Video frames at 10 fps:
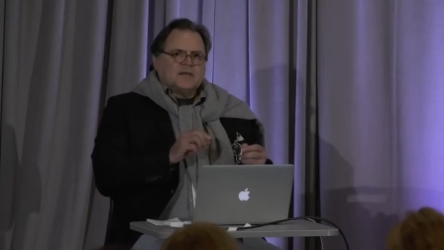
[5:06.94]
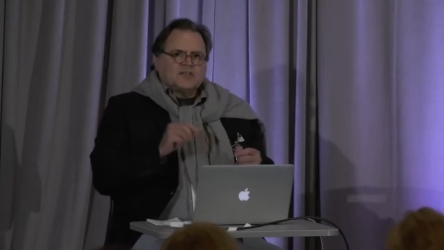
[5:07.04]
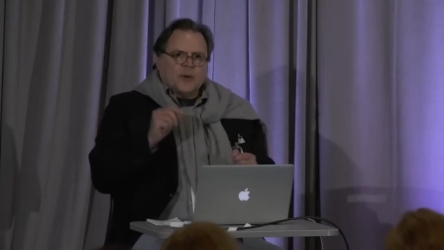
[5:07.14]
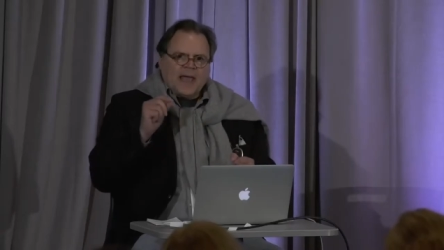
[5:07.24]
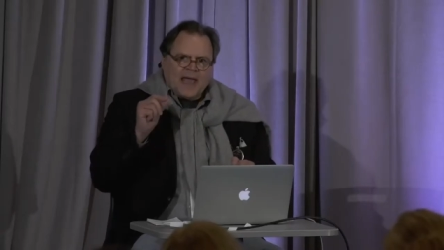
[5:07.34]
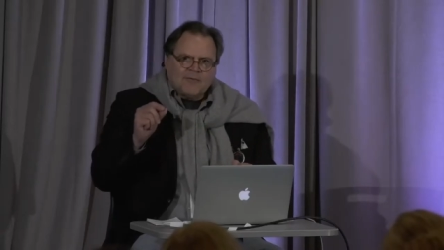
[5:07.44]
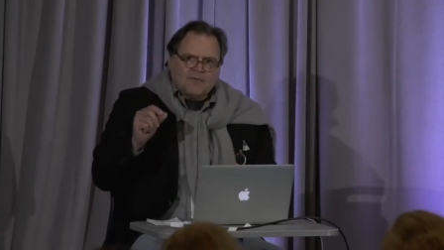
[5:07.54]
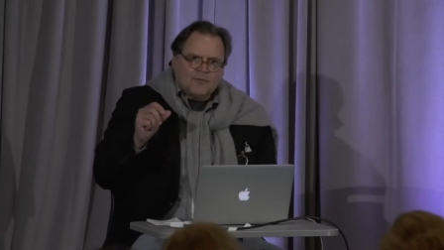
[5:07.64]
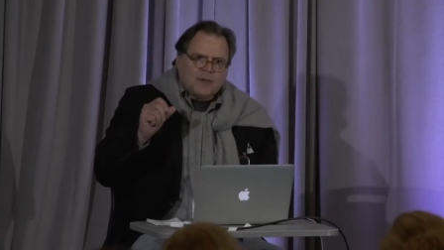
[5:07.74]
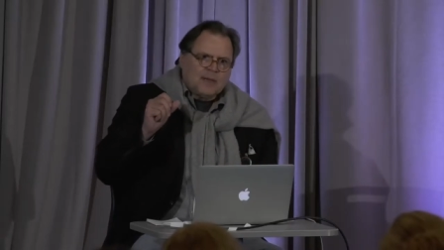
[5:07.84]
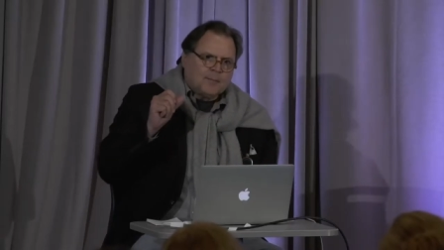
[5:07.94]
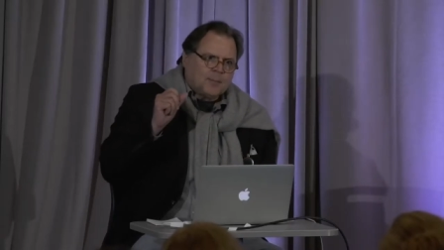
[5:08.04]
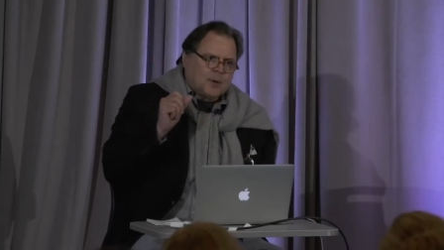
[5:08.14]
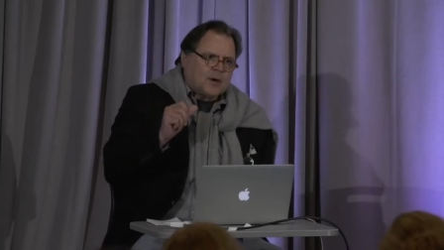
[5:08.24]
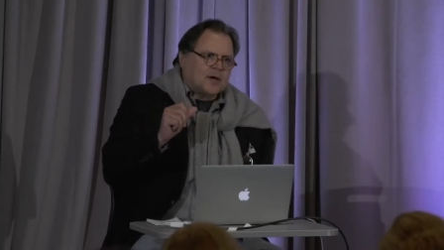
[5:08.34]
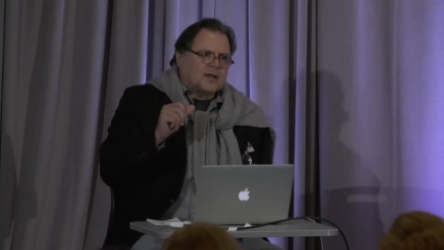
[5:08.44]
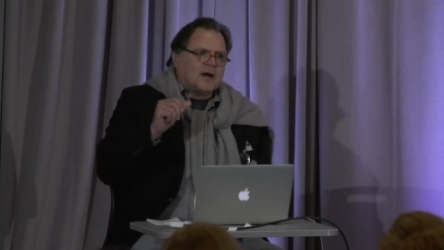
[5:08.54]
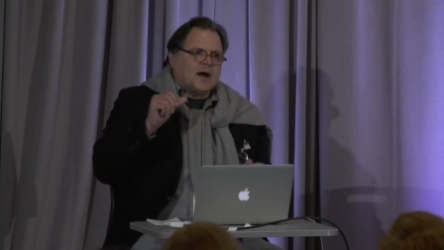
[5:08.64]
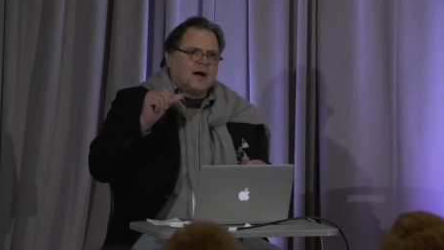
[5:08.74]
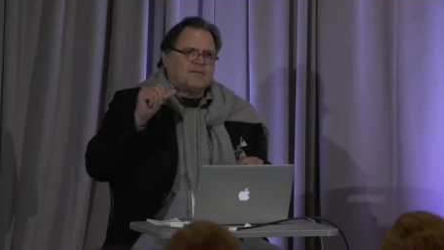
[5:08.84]
So every part
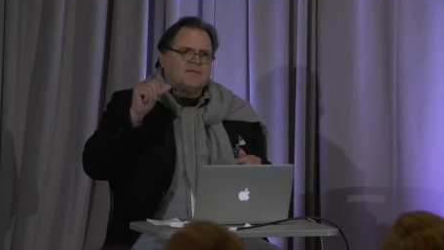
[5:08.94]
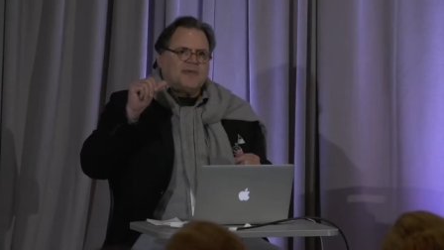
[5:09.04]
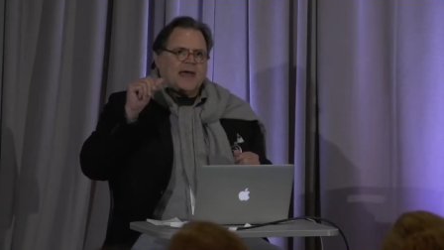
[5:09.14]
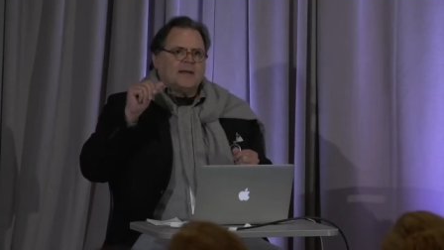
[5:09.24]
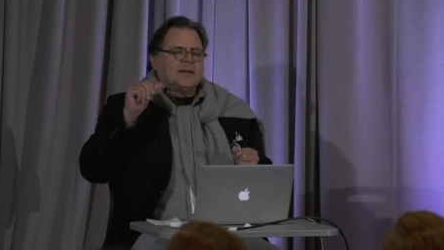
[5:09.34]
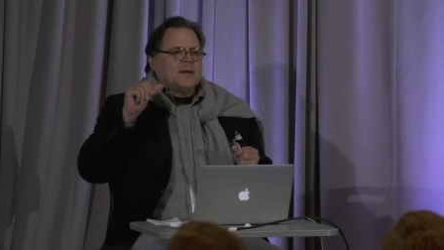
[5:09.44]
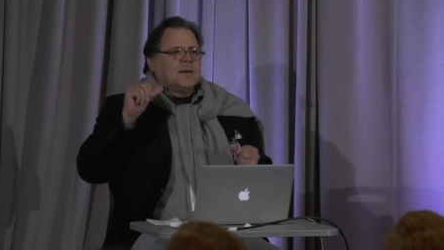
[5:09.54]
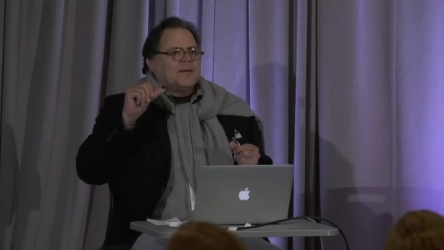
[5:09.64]
of that,